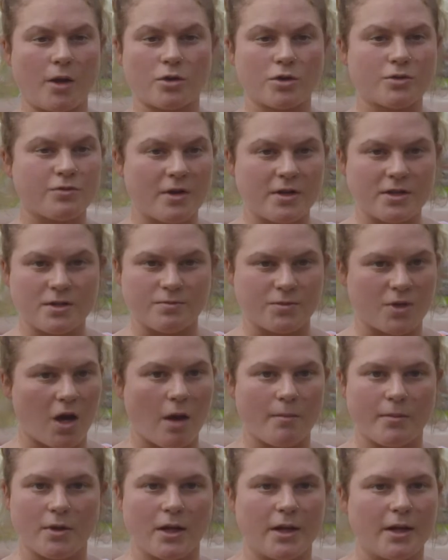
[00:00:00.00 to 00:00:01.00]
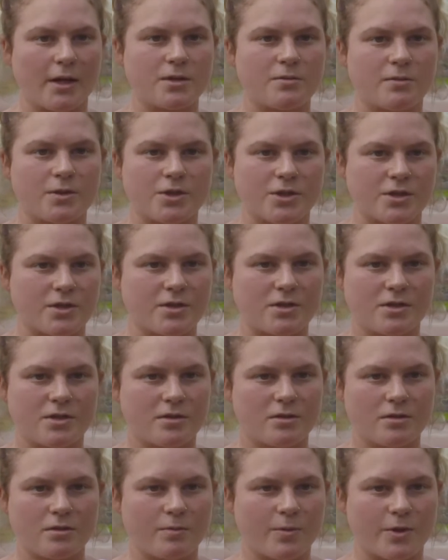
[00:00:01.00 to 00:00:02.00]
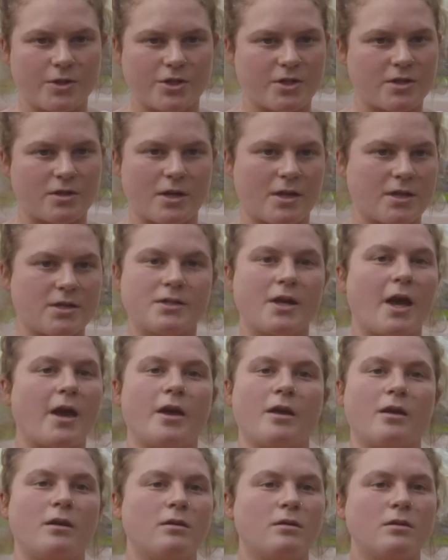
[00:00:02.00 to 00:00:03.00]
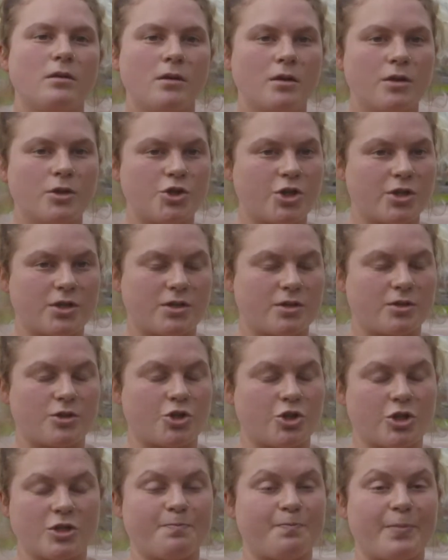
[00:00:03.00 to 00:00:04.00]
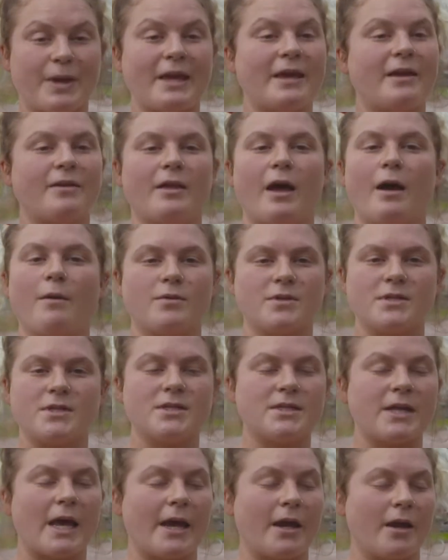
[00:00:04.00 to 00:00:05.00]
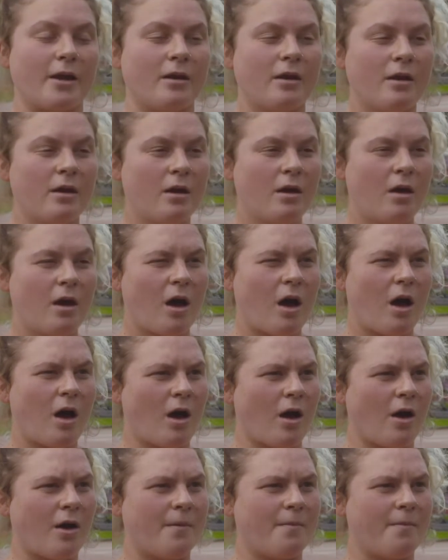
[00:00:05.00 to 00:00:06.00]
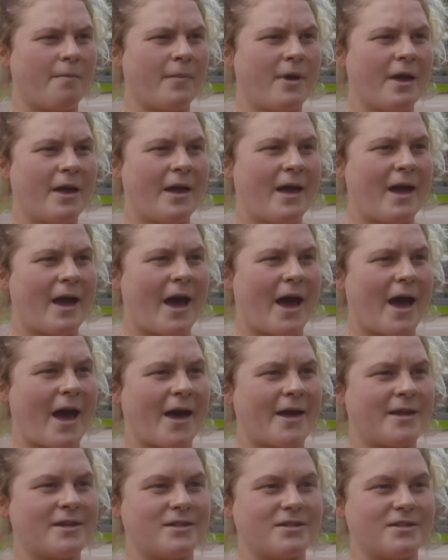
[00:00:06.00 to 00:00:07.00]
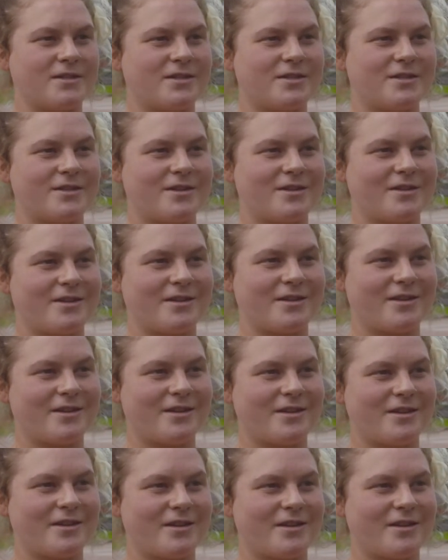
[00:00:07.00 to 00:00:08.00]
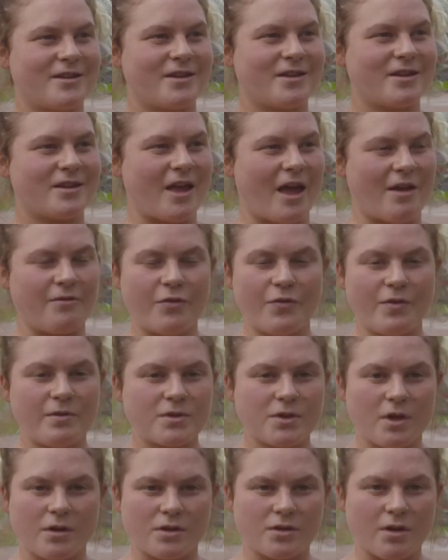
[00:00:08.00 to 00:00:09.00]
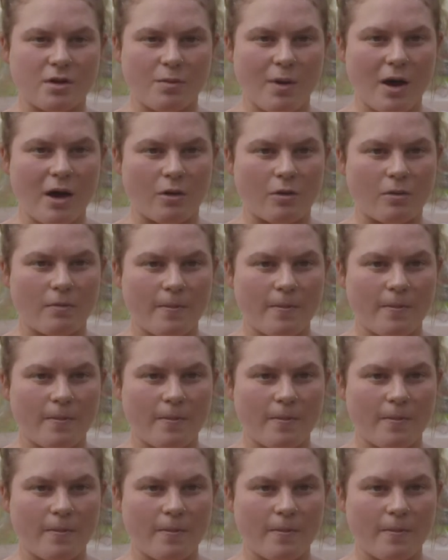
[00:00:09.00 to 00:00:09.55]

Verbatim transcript: got to run in some diamond leagues, which is, which is insane. Just, just being there was insane. Um, and everything was going so well.